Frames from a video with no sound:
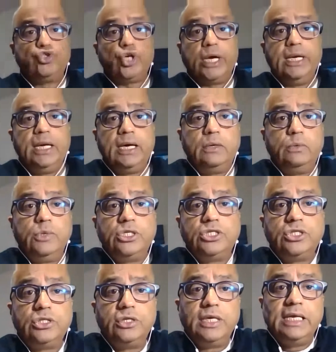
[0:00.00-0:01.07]
china
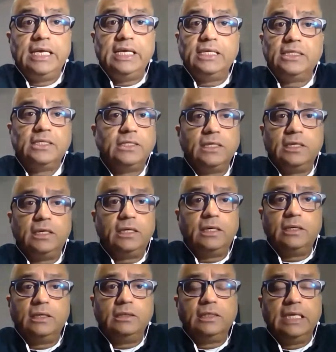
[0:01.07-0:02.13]
which really is uh,